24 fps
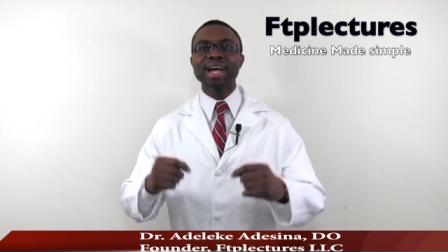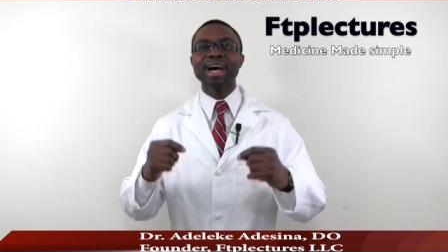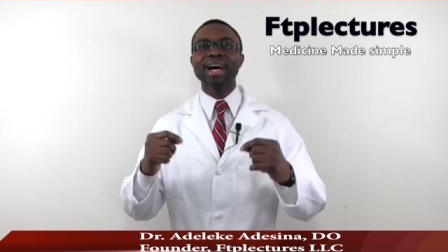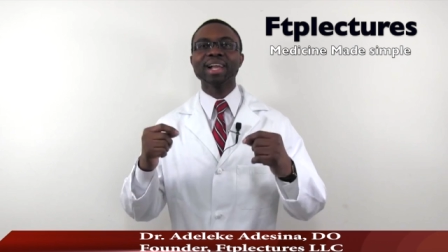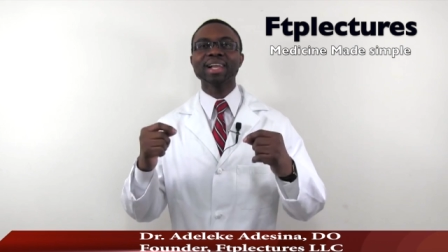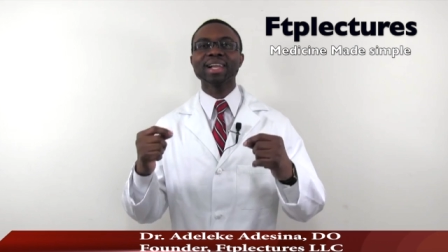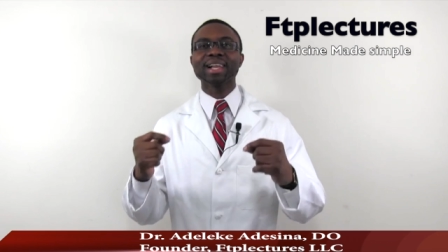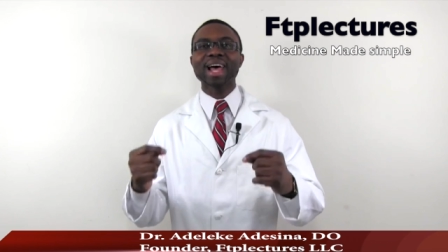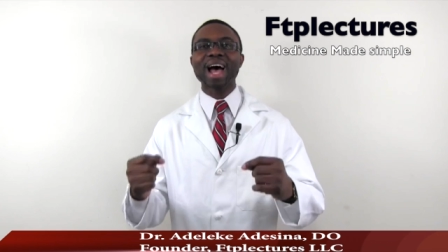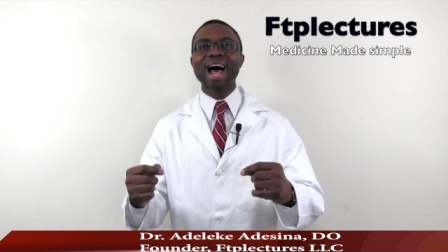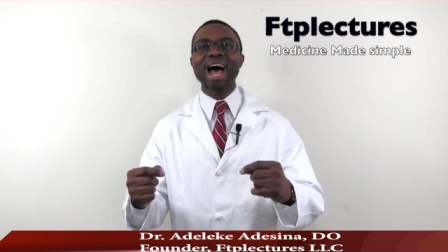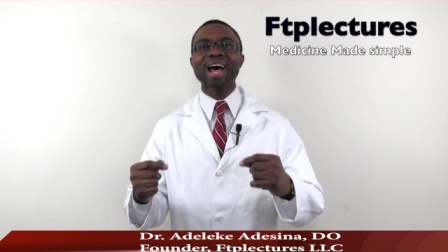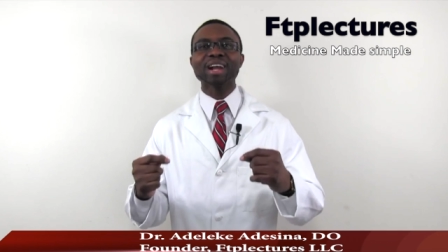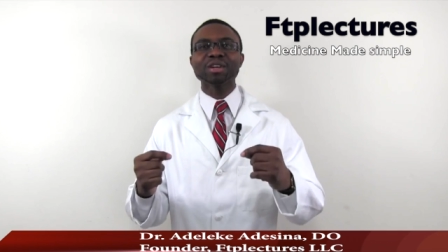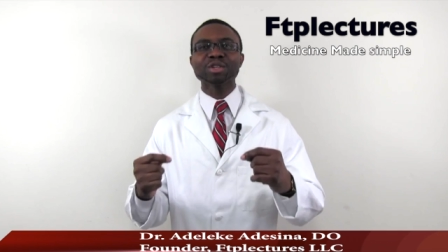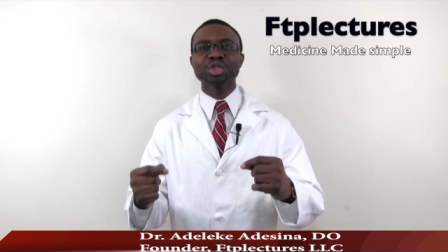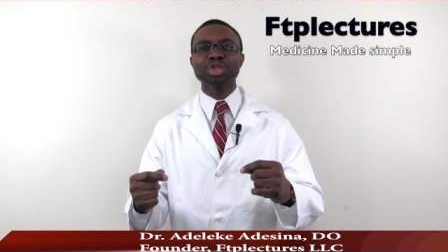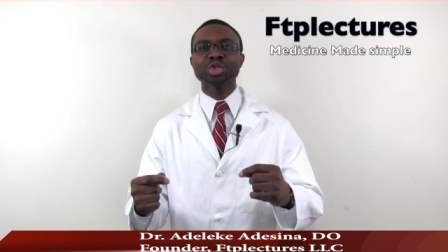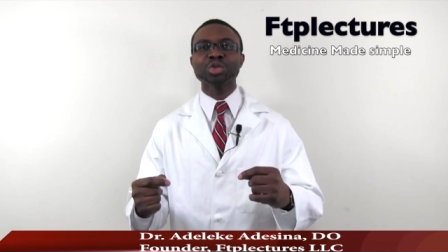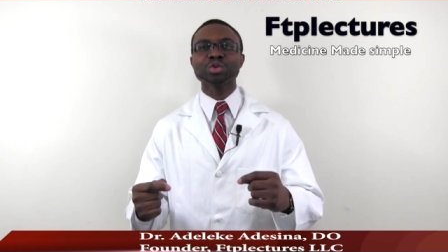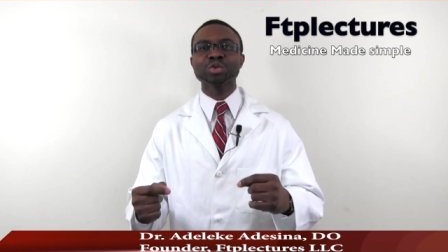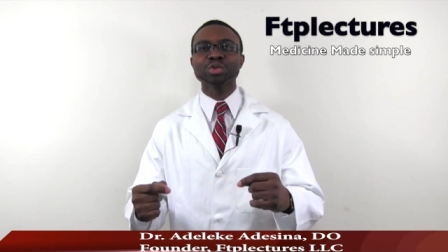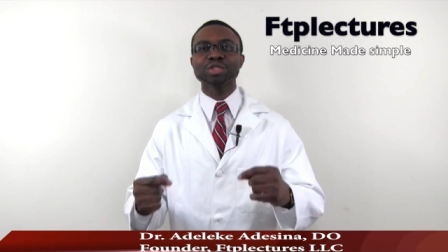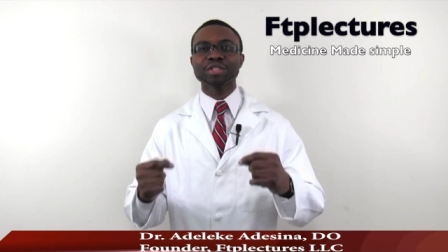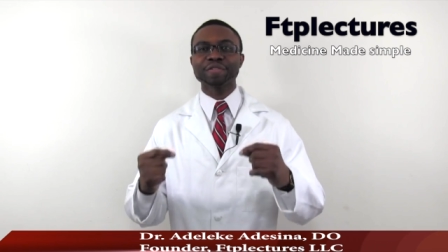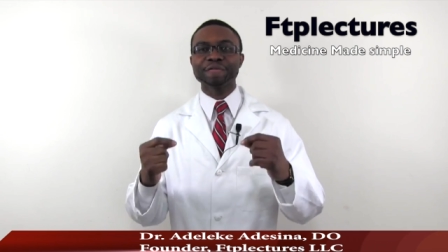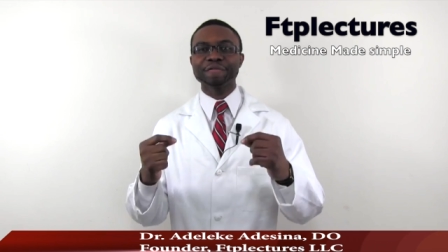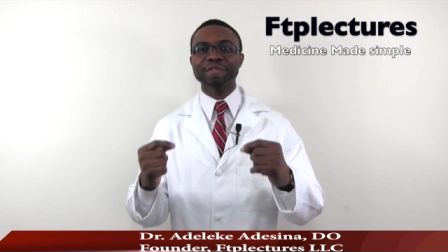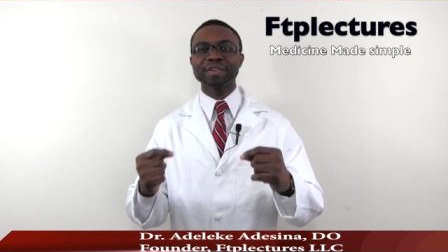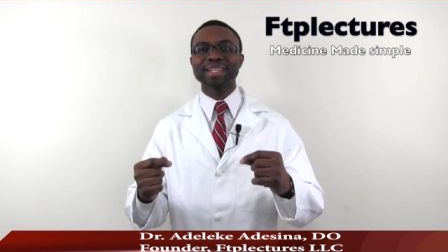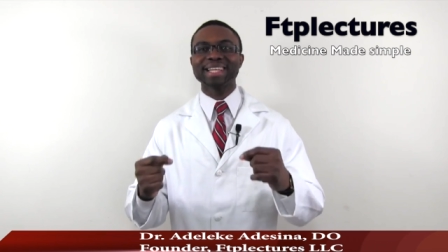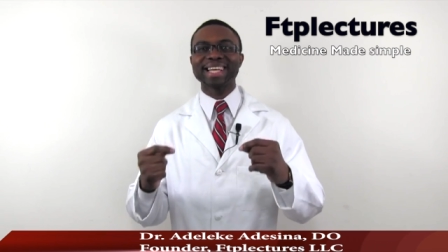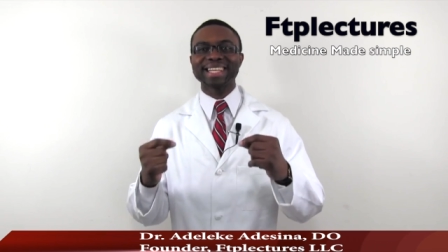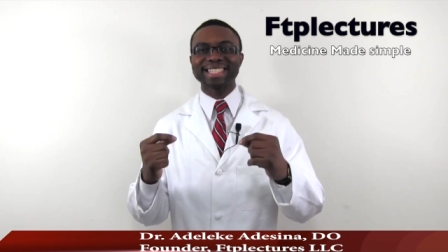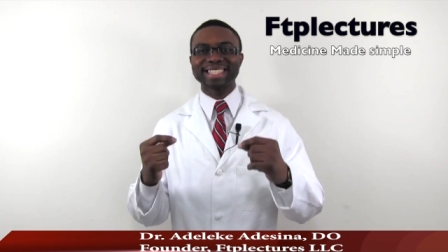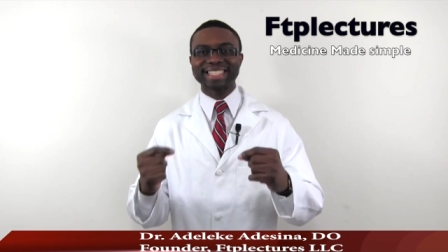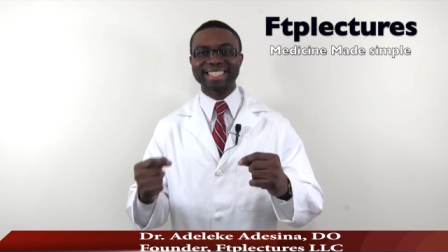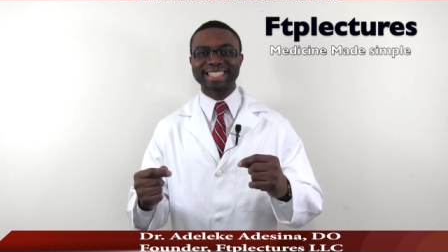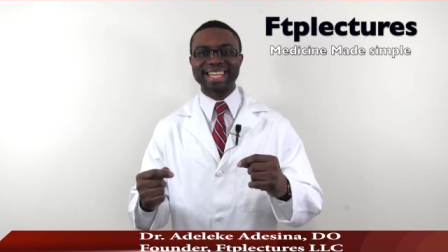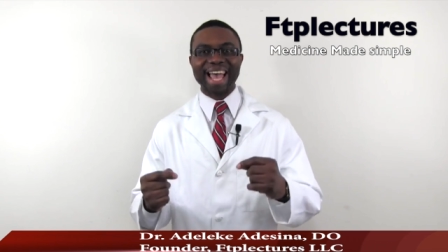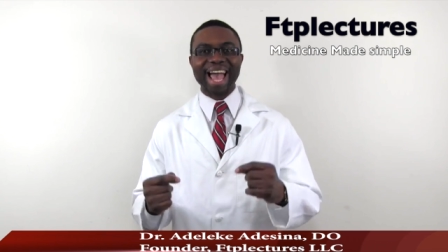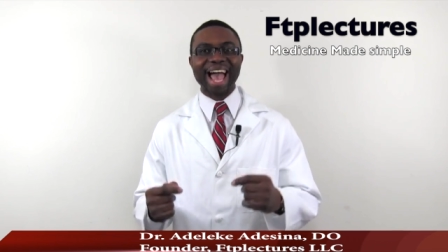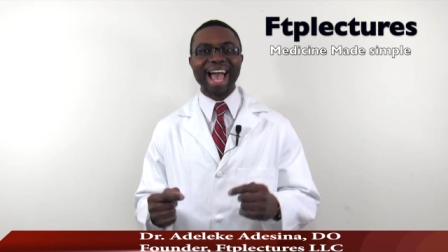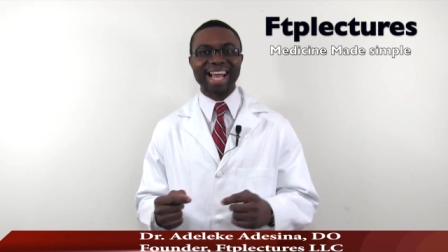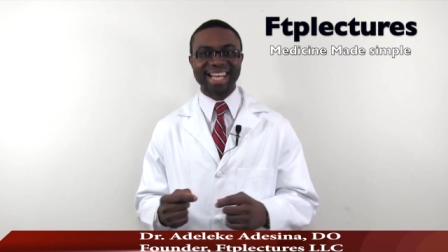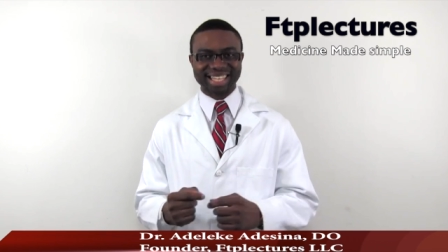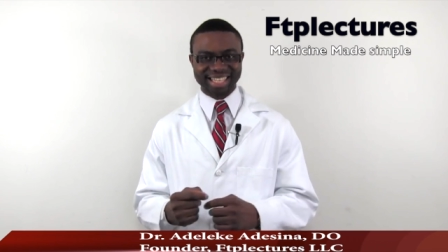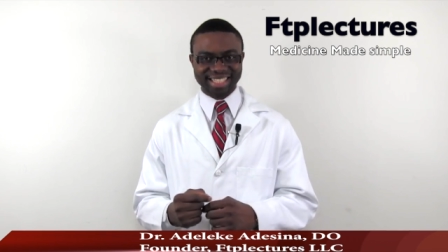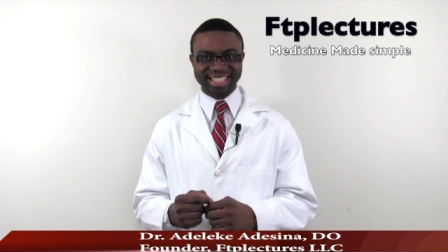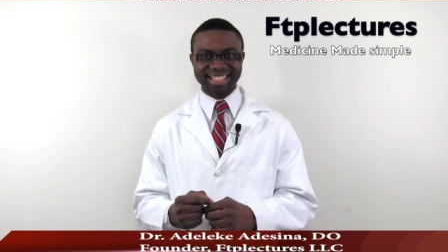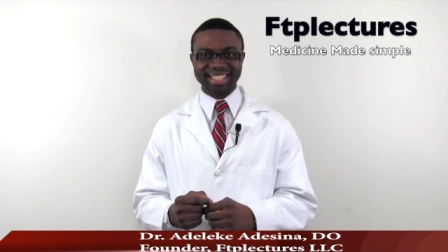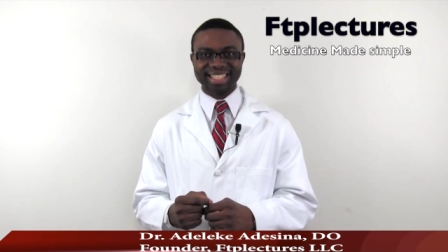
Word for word: A lot of students feel exactly